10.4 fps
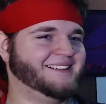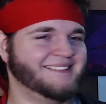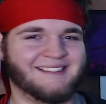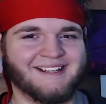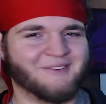
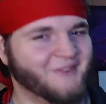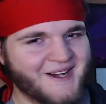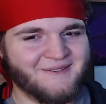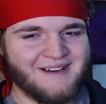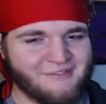this is like
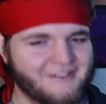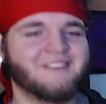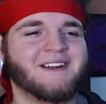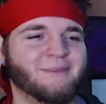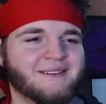one of my
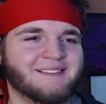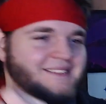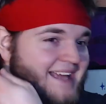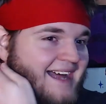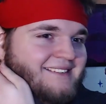favorite
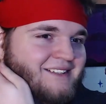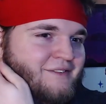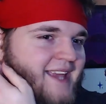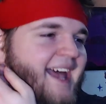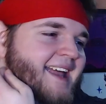episodes as
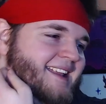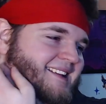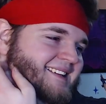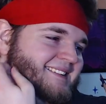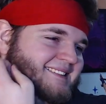of yet.
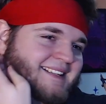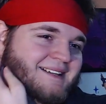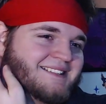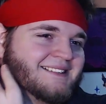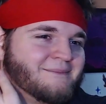This is
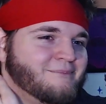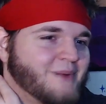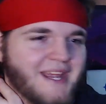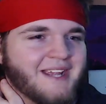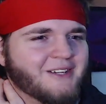like a, just a
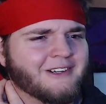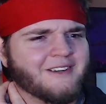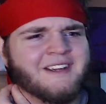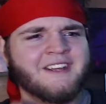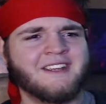
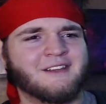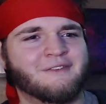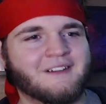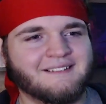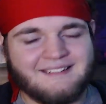banger.
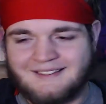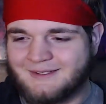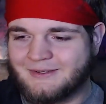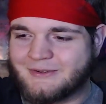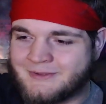It felt
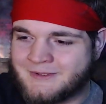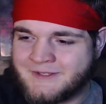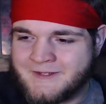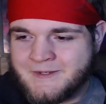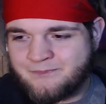so
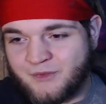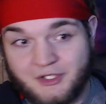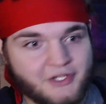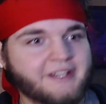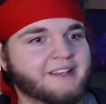
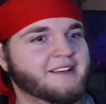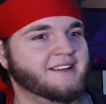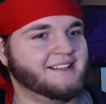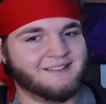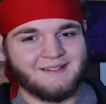good.
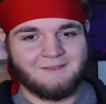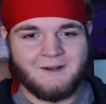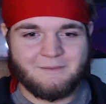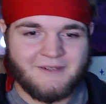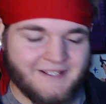That's the best
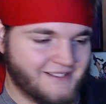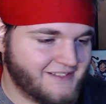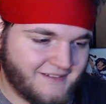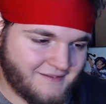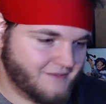way to put
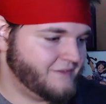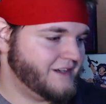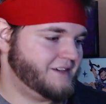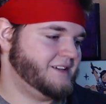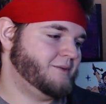it. Just
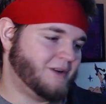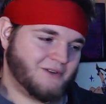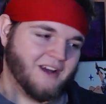very well